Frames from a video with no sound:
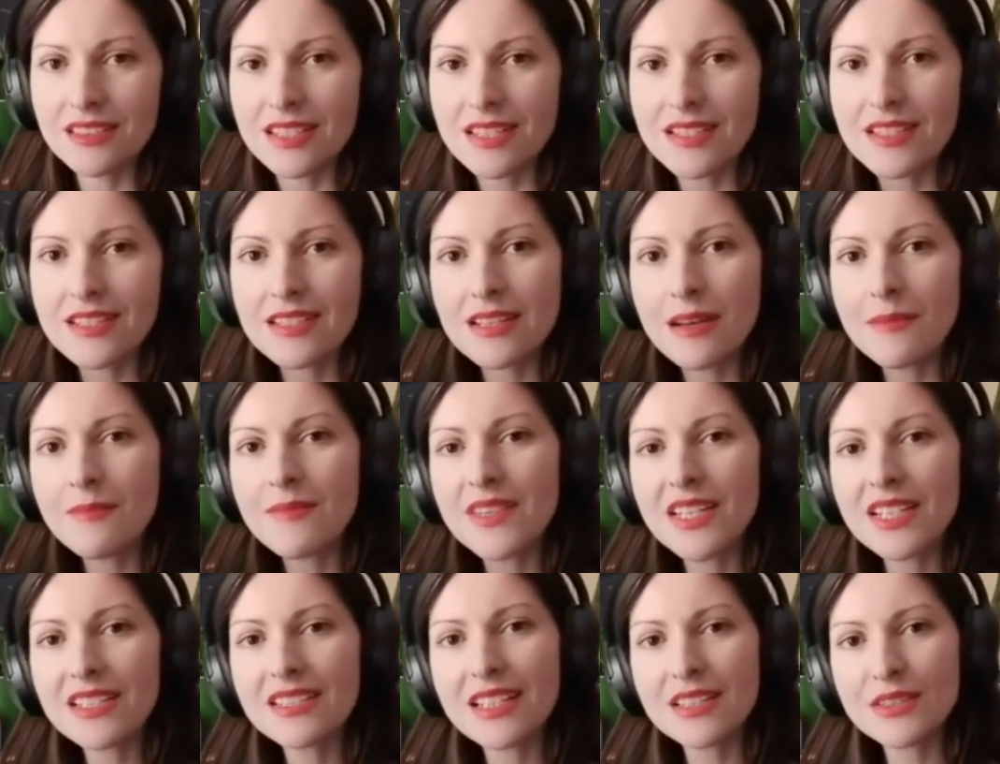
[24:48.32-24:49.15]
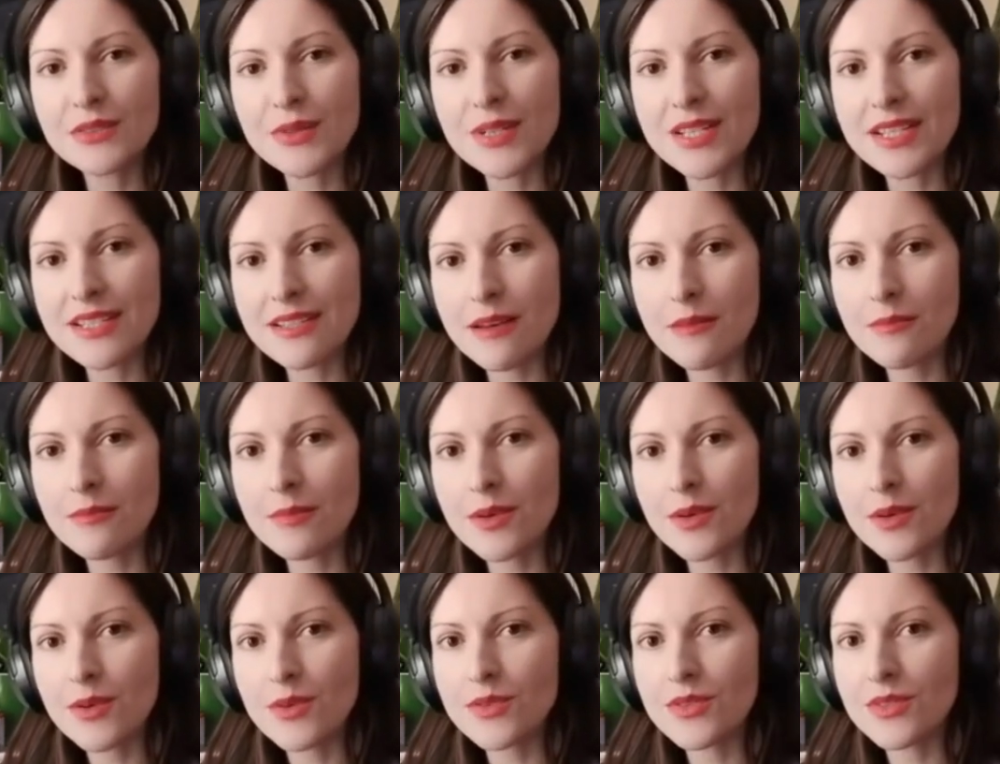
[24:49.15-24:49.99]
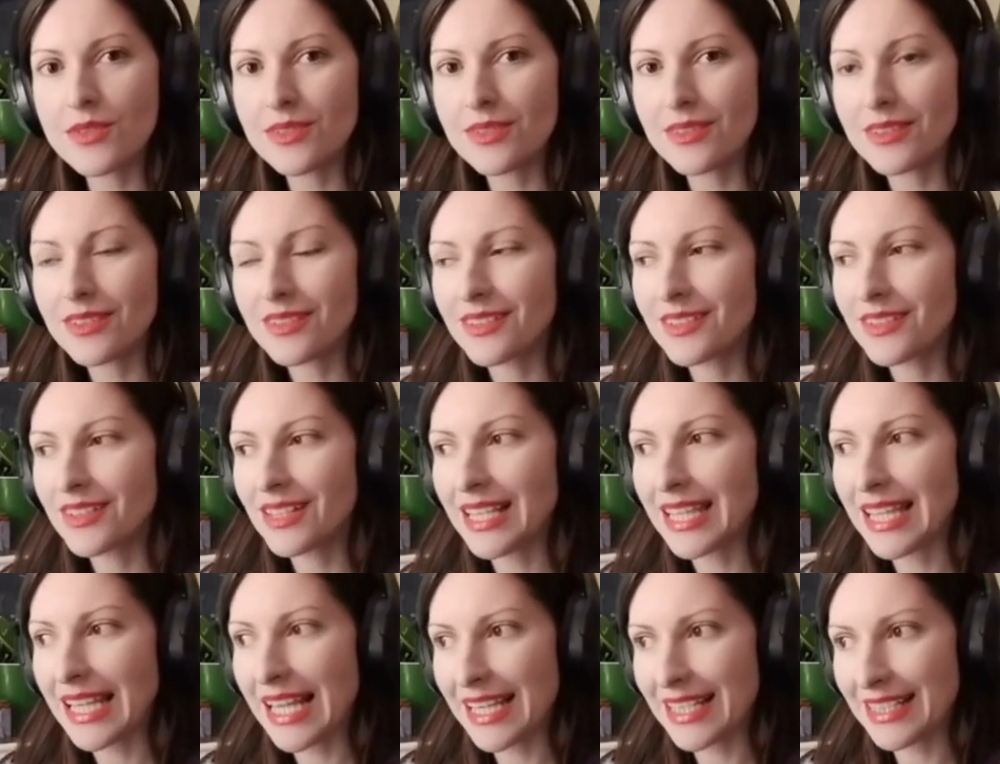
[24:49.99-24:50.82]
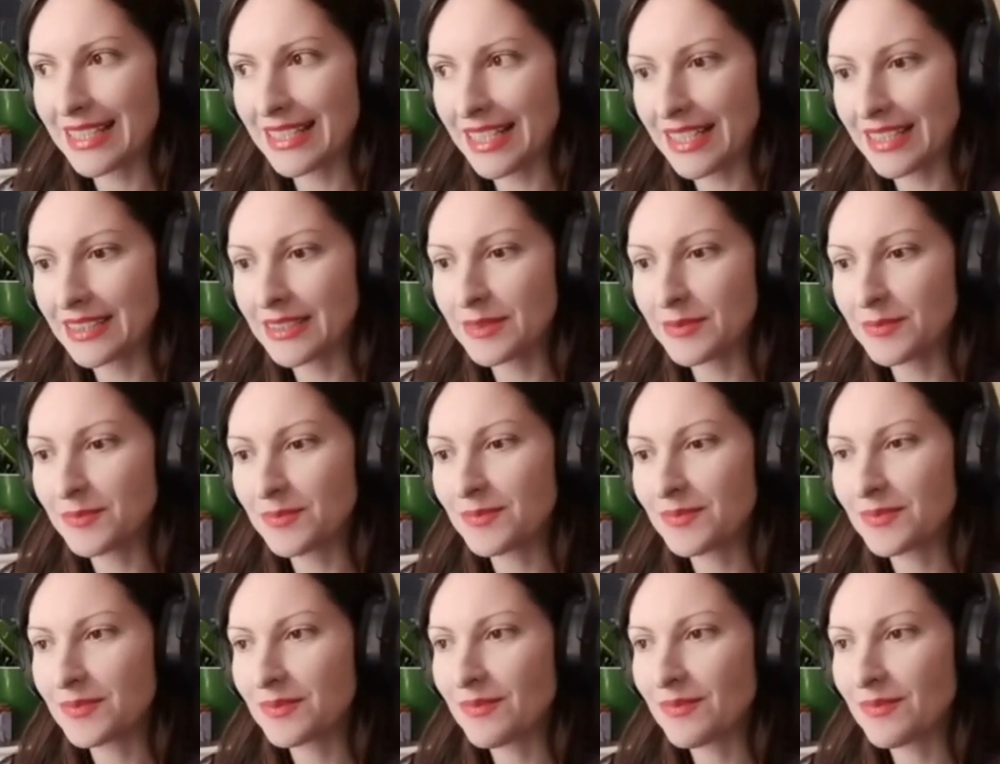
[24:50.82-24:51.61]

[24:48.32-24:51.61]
something that resembles lightning.